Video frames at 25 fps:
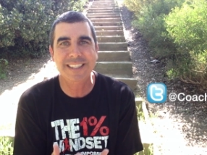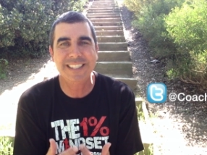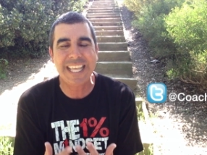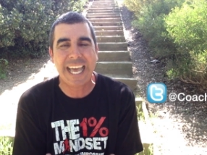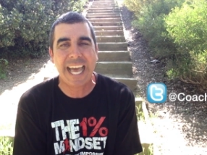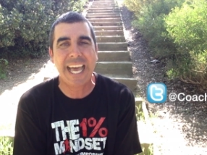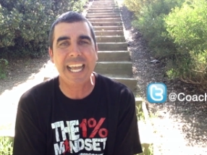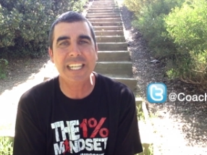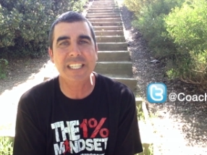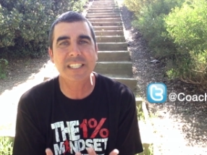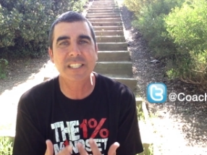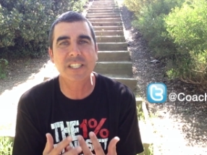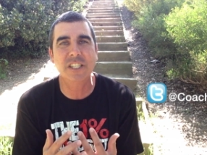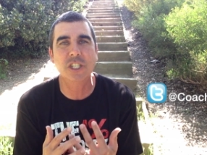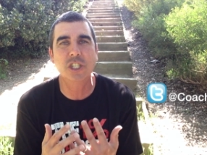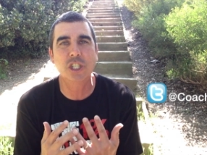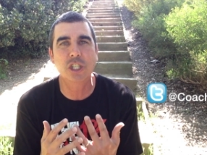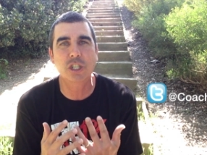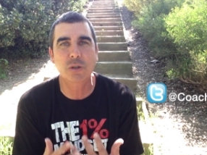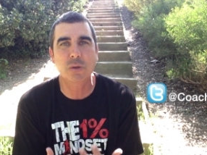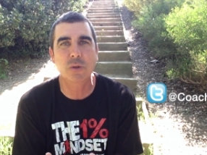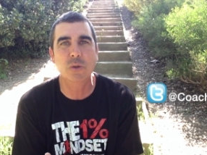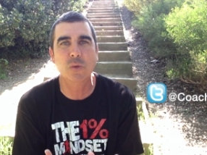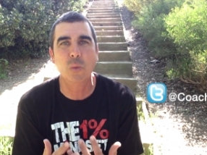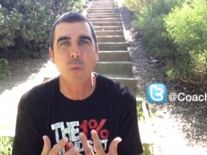That is the
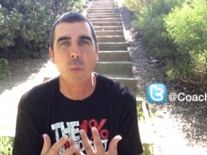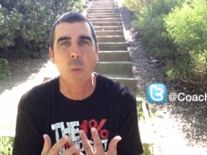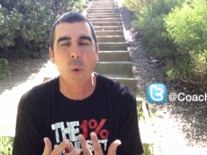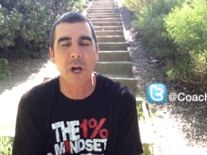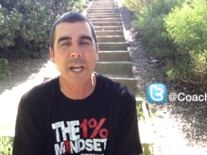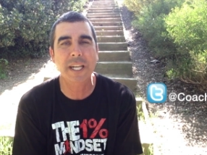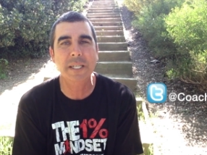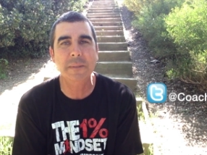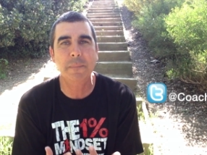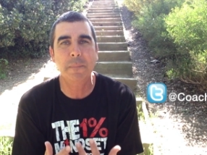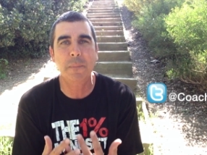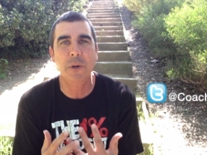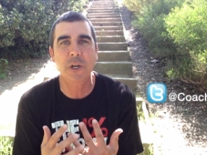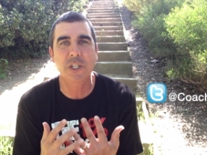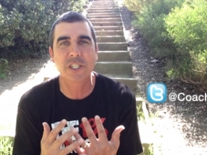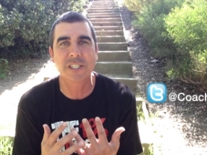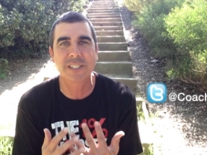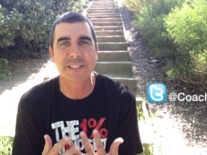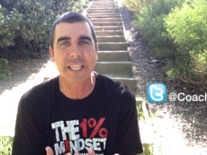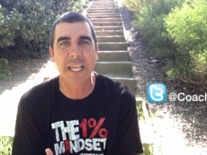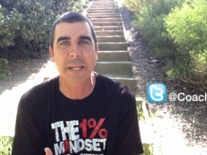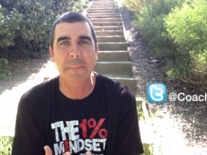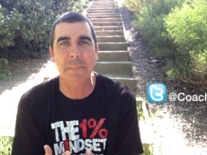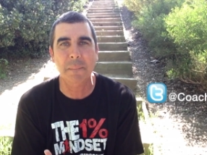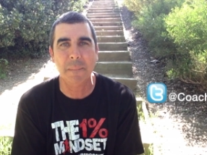true 1%
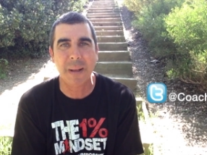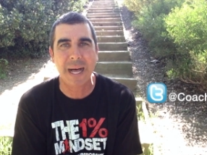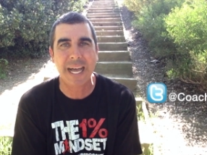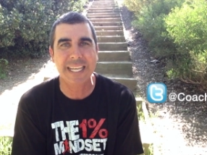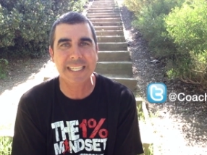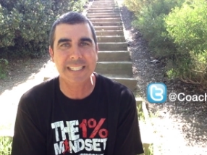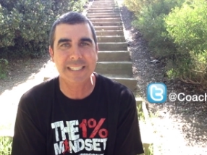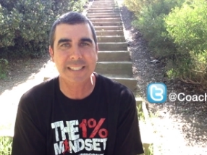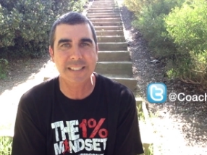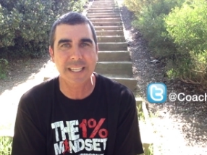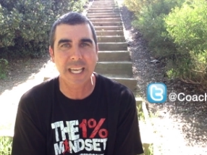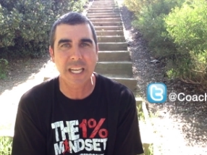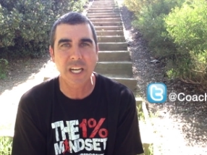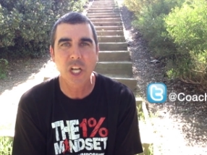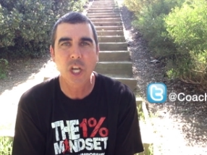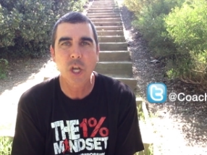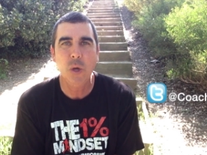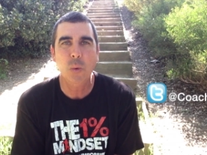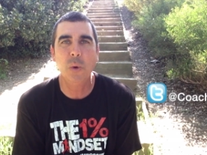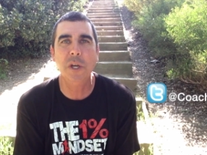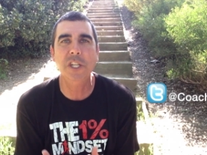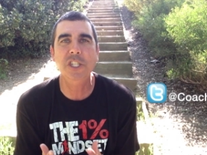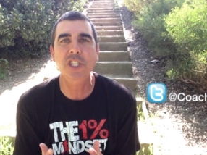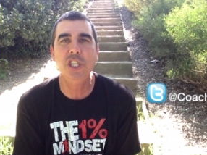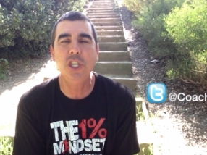mindset.
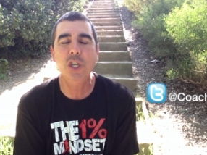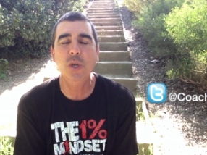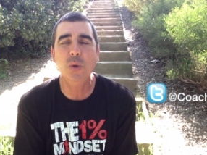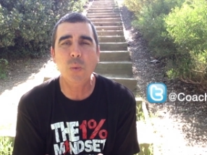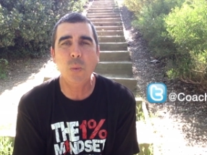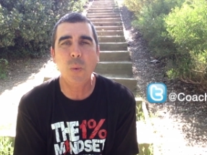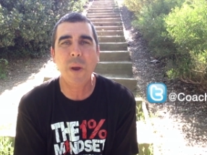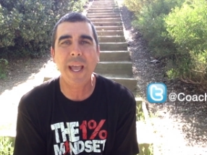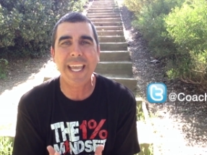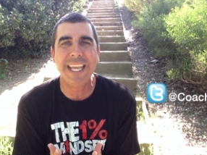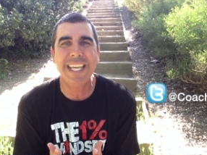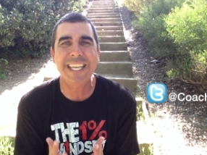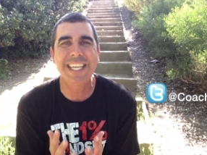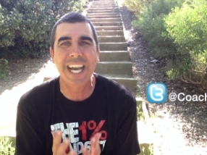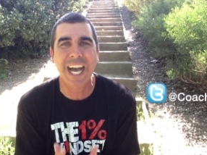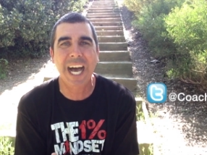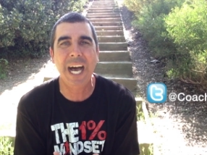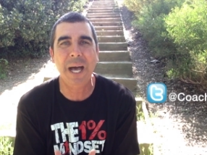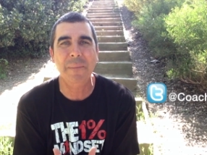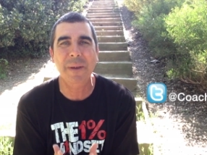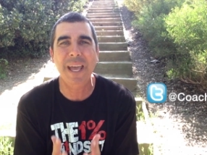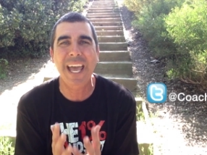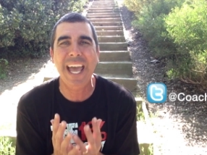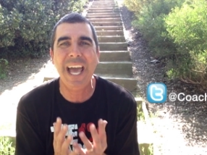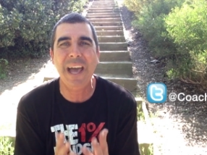When you wake
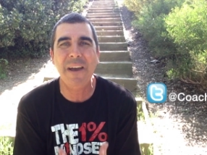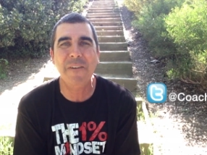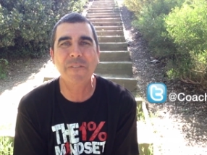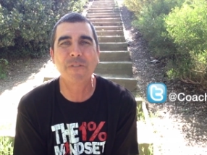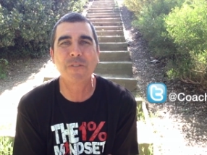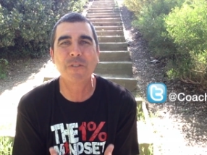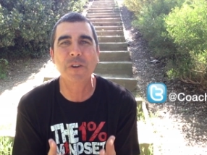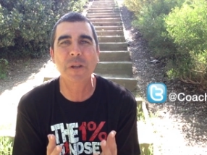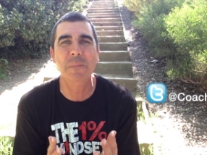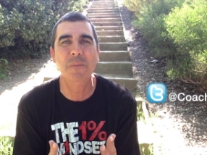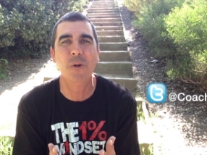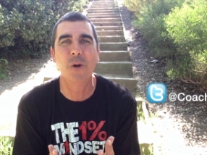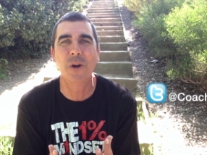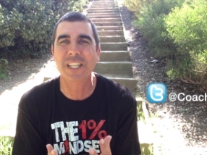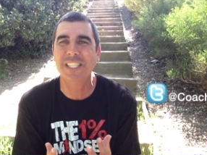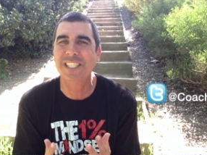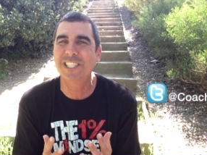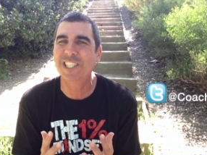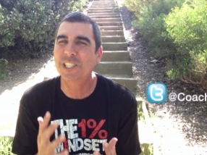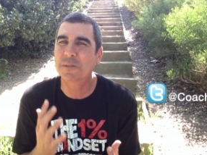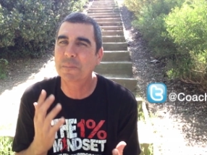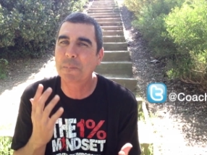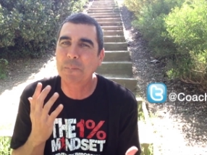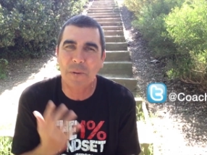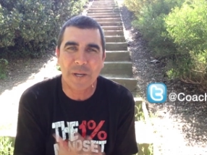up every morning,
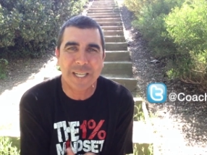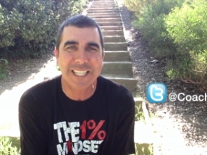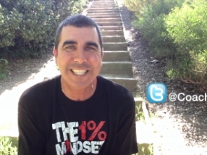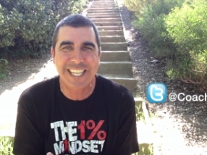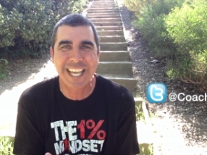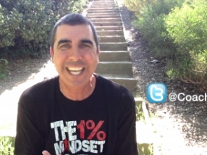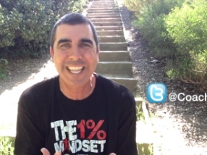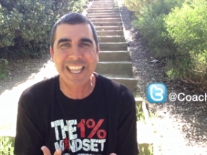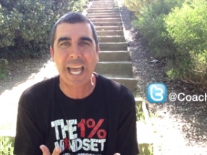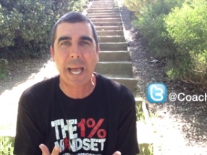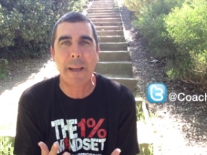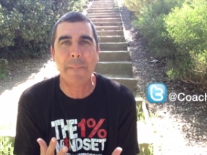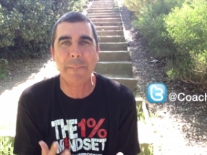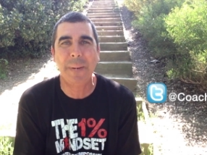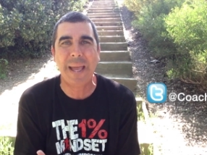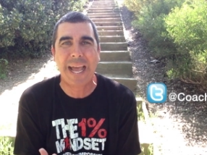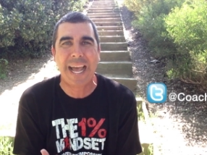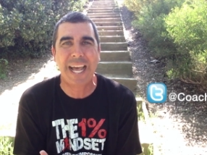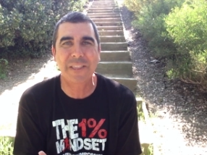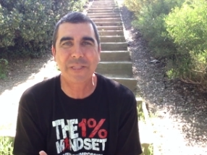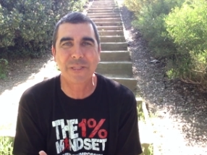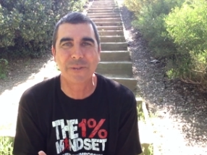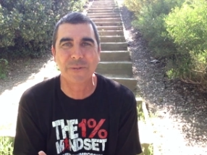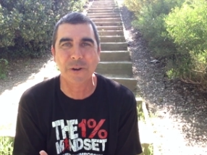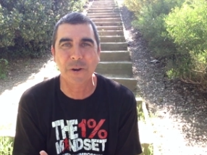sprint to that
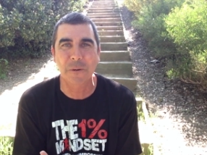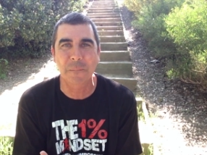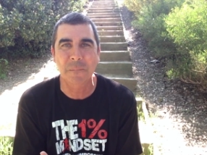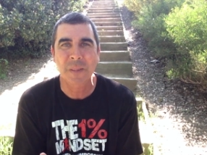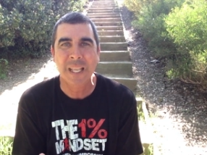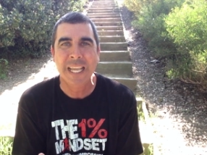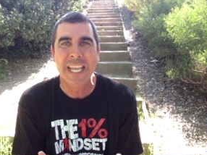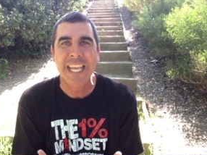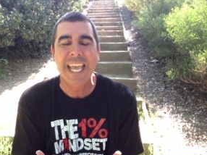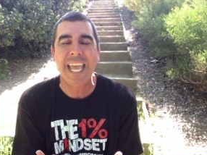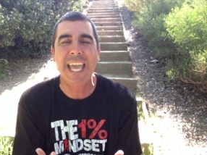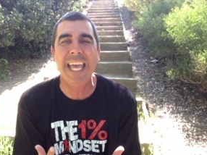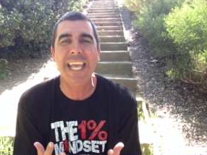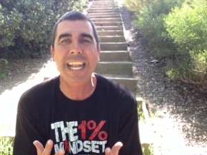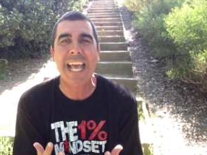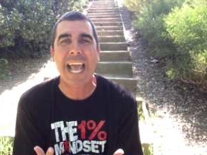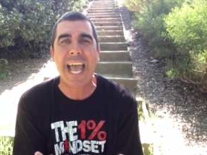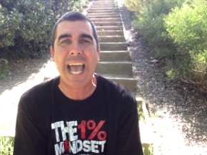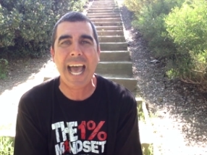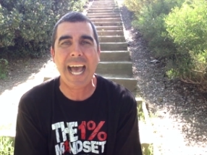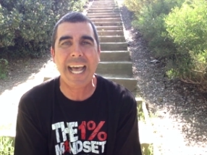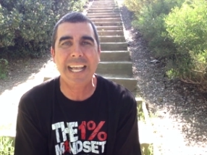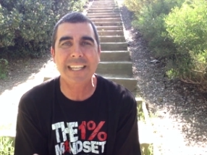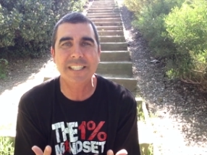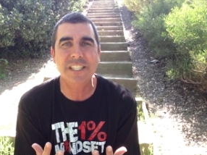bathroom and
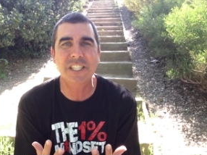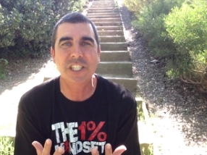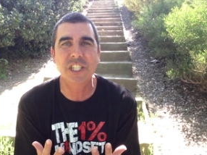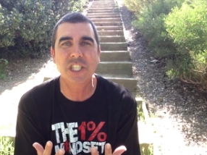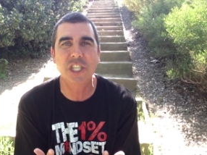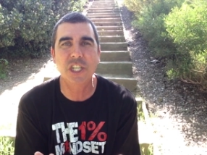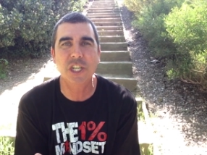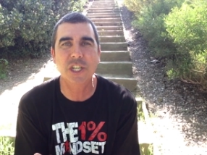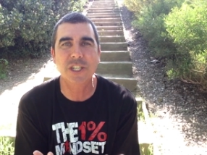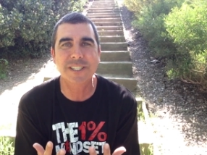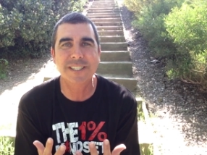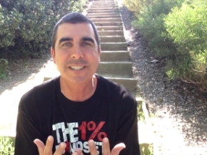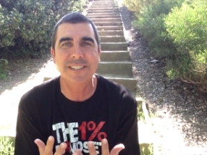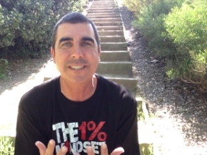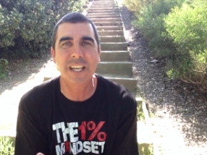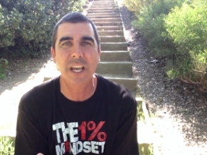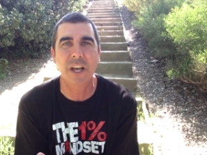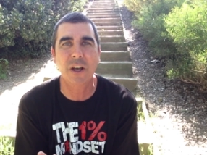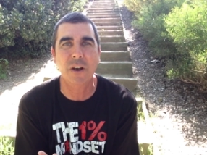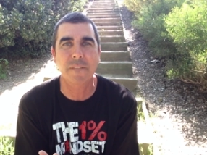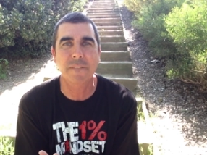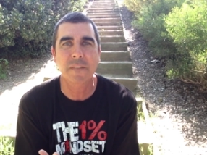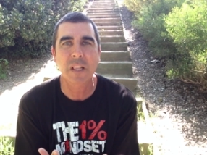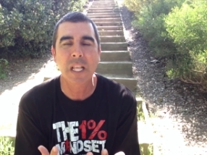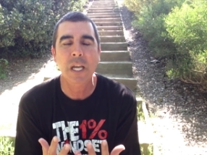ask
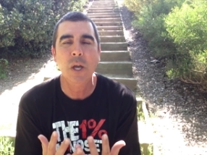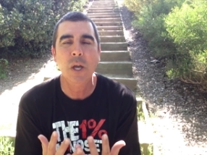yourself,